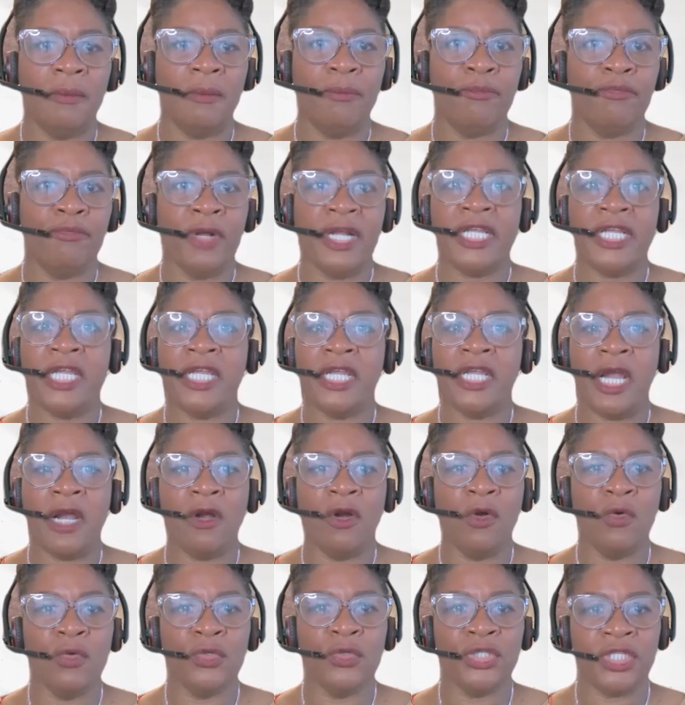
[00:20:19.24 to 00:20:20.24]
bringing our
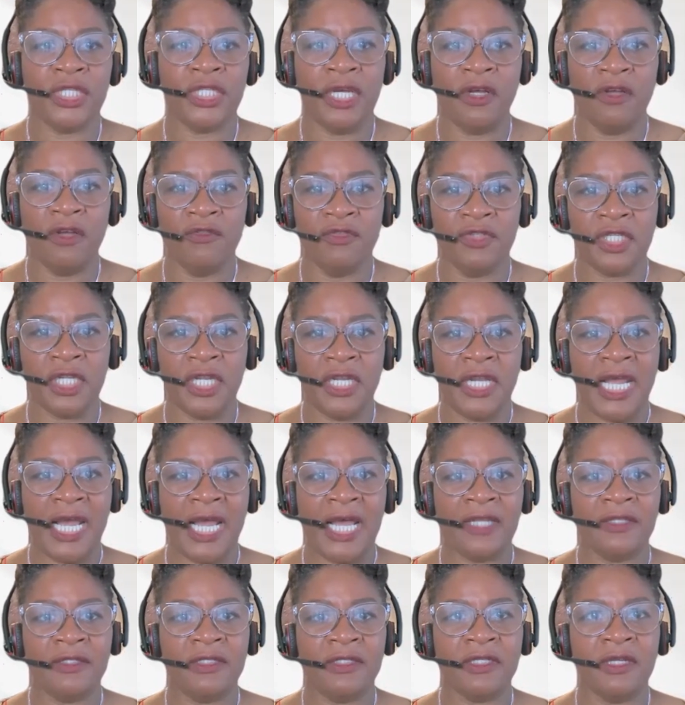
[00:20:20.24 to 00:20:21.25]
whole selves and
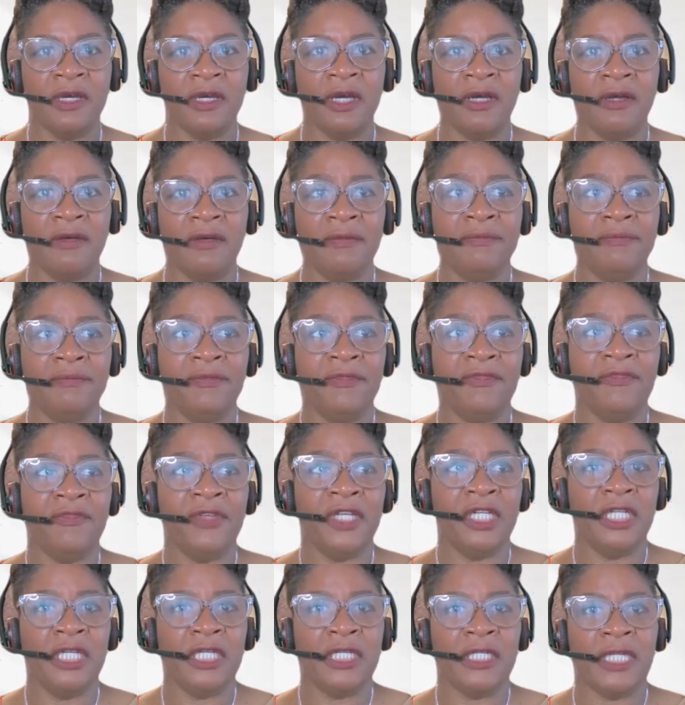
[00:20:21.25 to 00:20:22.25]
not
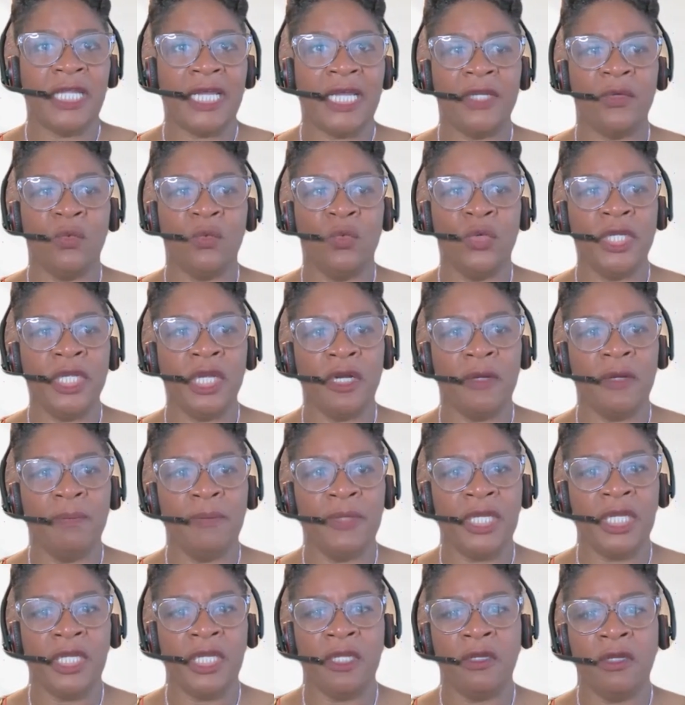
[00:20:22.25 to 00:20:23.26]
feeling like we are
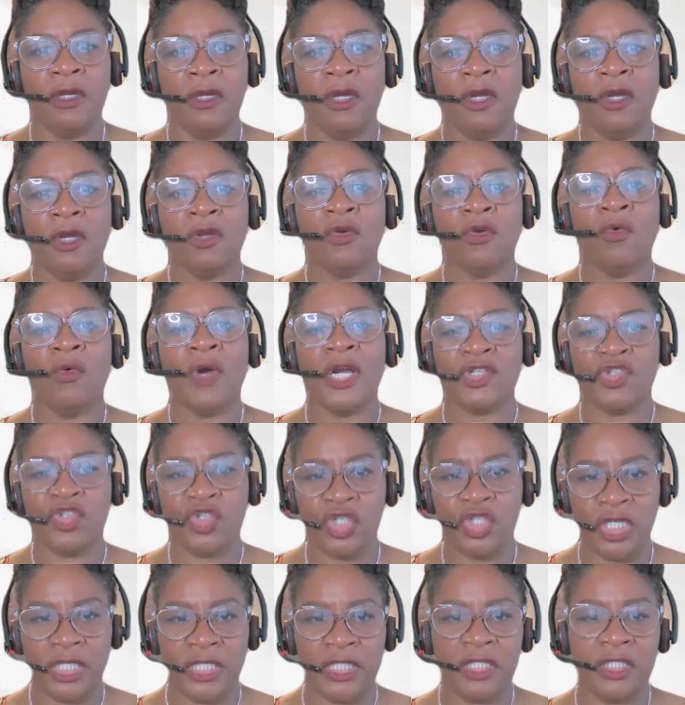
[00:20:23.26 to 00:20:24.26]
being
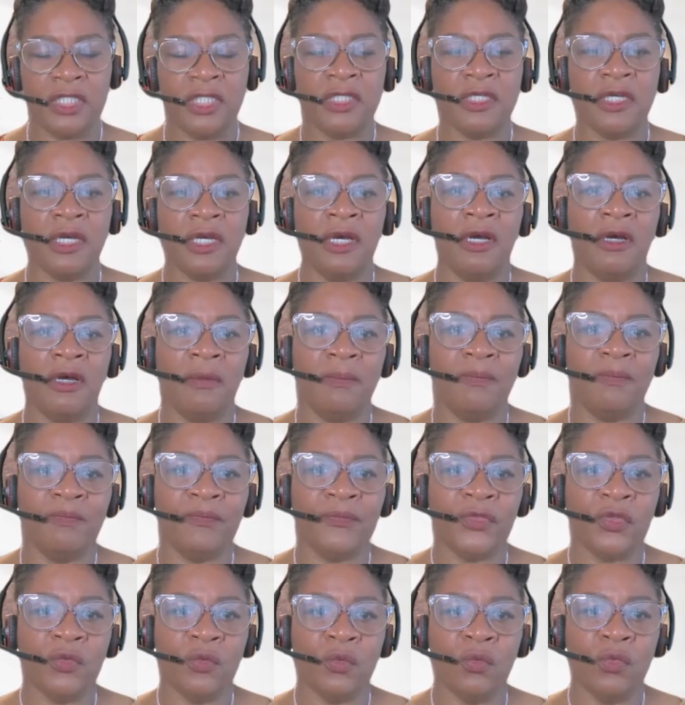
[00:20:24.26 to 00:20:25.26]
questioned
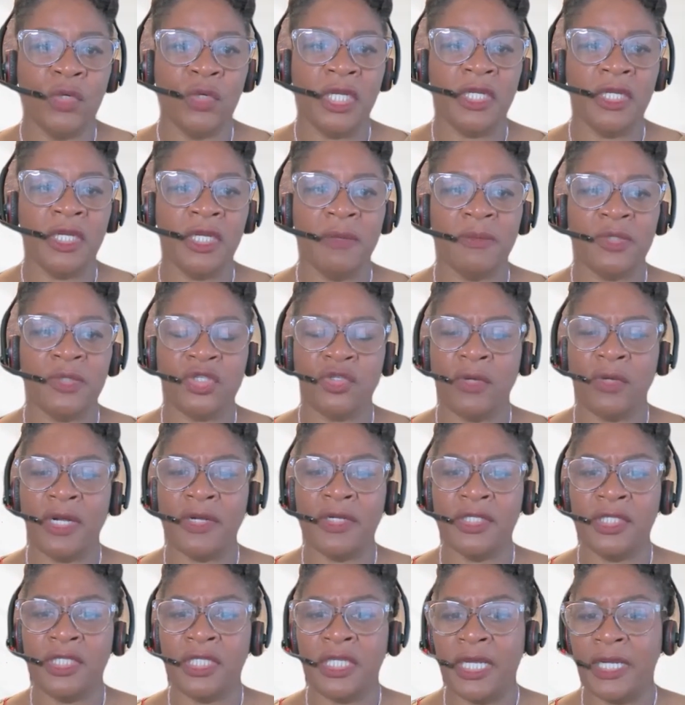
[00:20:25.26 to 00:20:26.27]
when it comes to
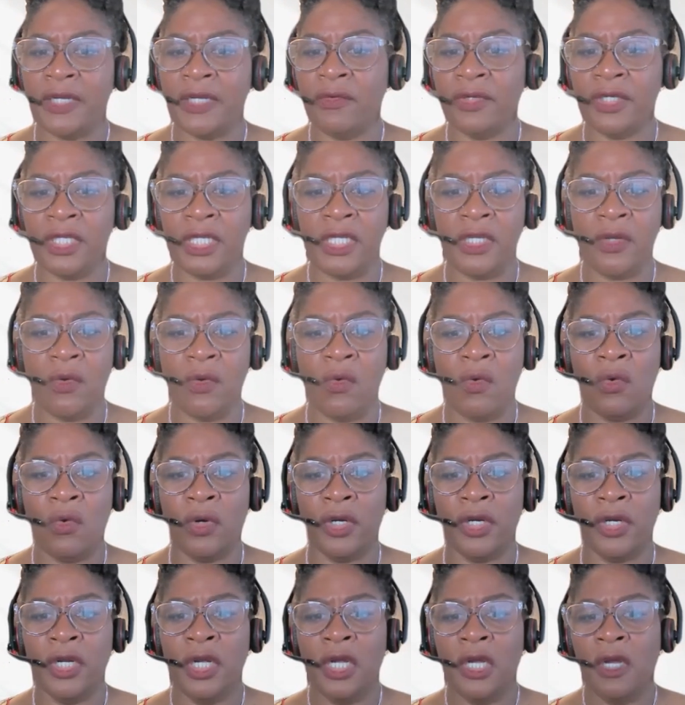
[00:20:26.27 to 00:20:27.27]
our integrity
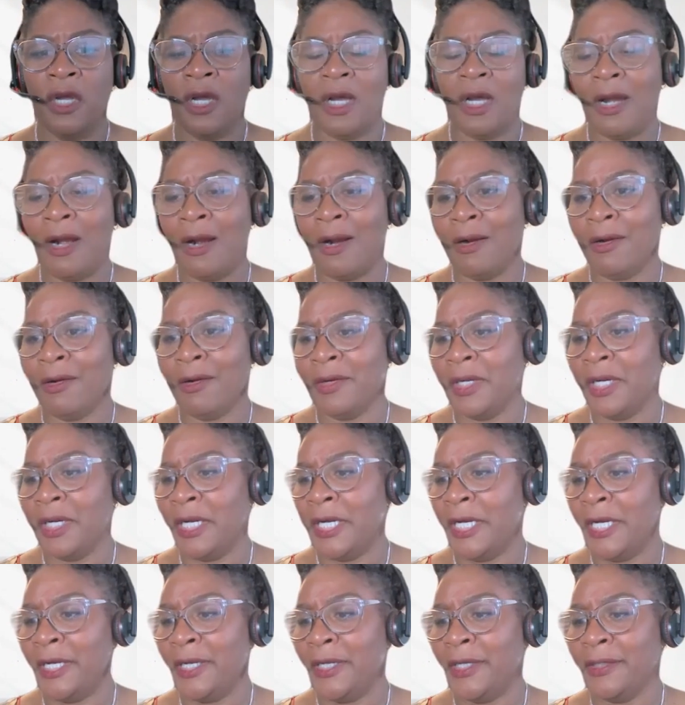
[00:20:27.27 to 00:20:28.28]
or
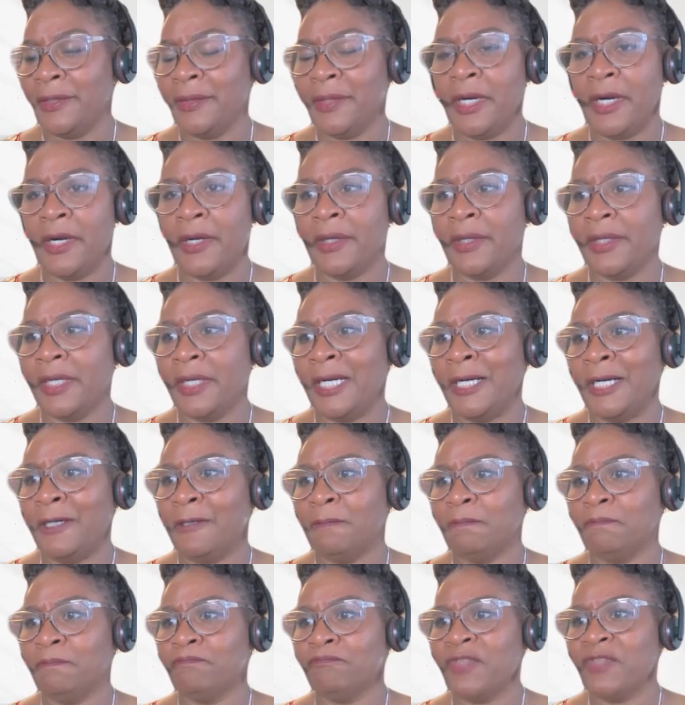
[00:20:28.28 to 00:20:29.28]
our
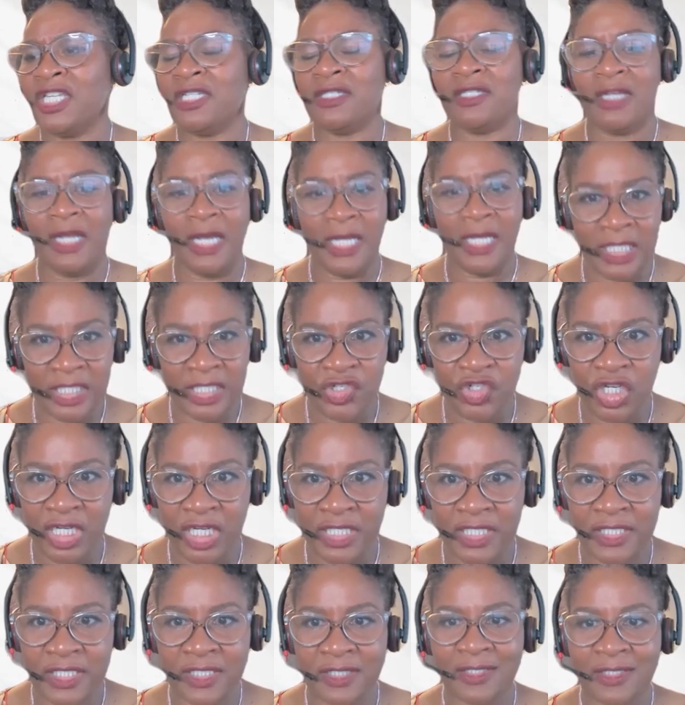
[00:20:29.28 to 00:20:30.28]

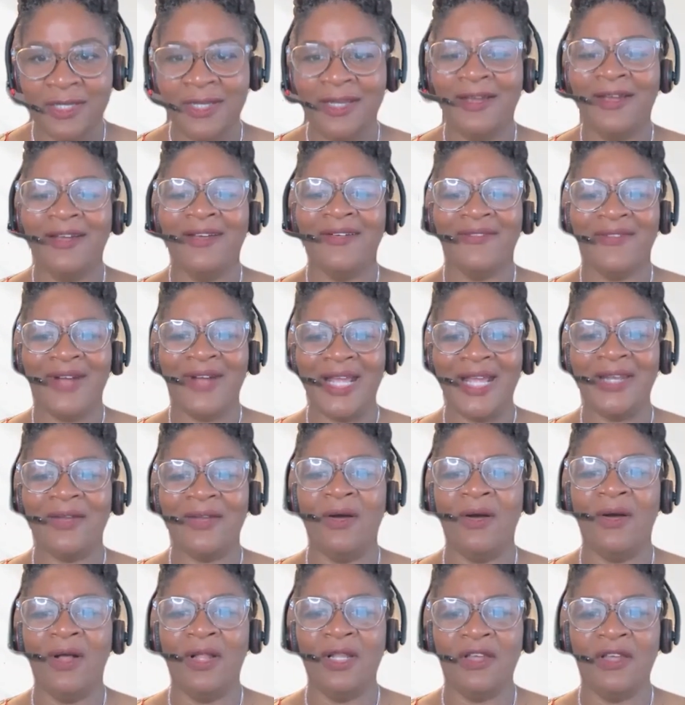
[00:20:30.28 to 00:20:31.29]
intelligence, right?
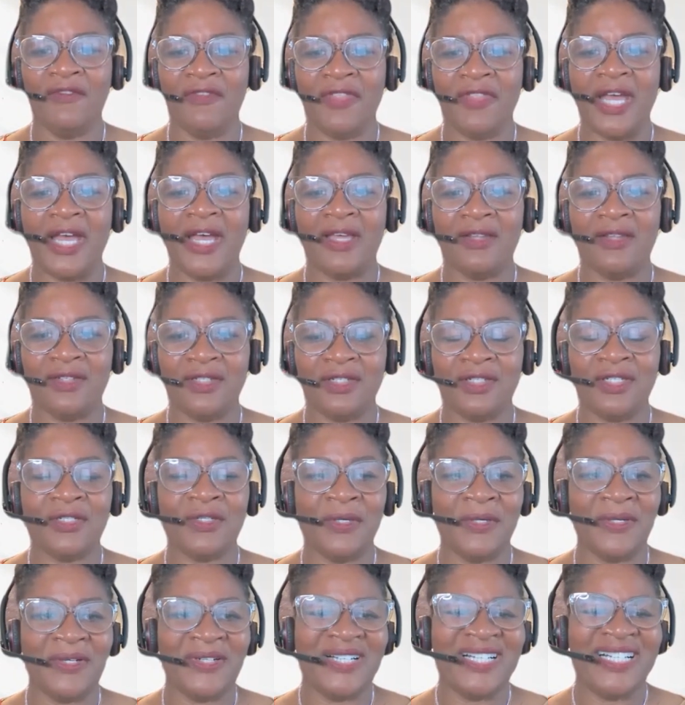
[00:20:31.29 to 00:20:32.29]
All of that.
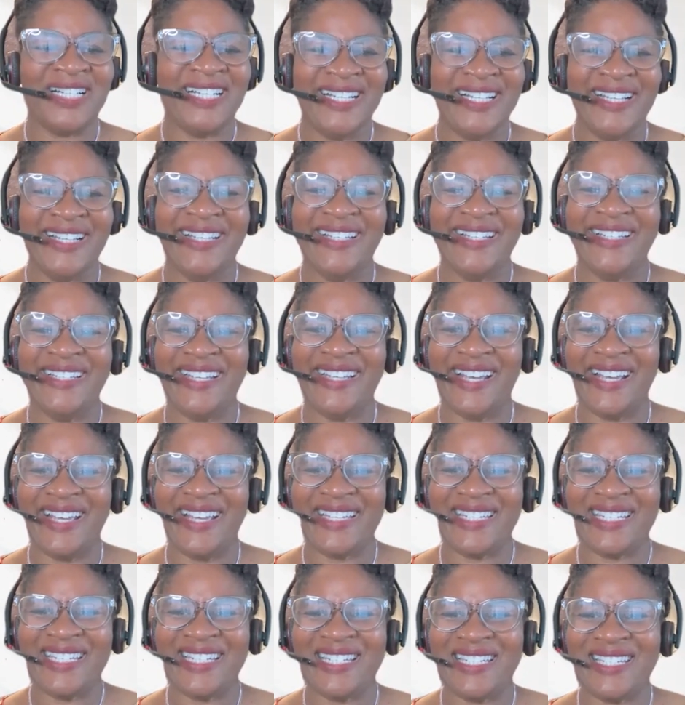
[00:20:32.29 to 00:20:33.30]
So,
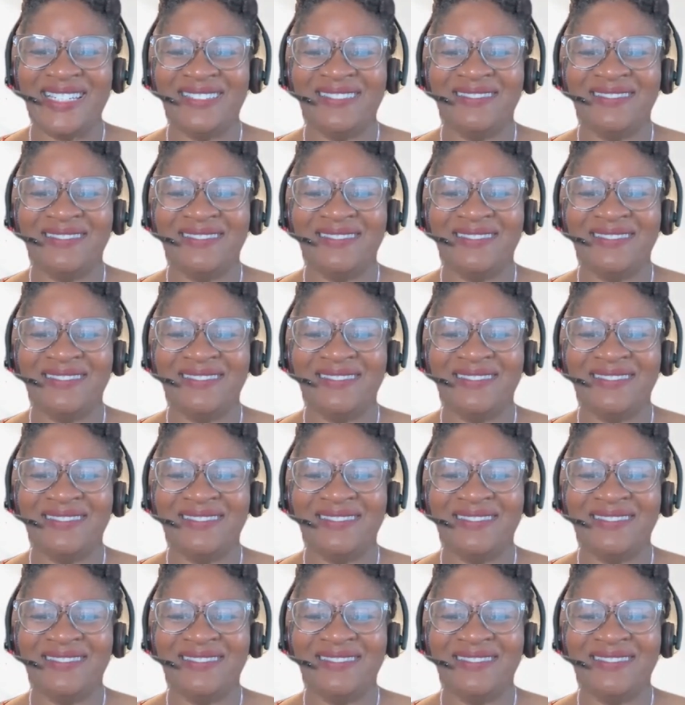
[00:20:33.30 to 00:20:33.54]
yes,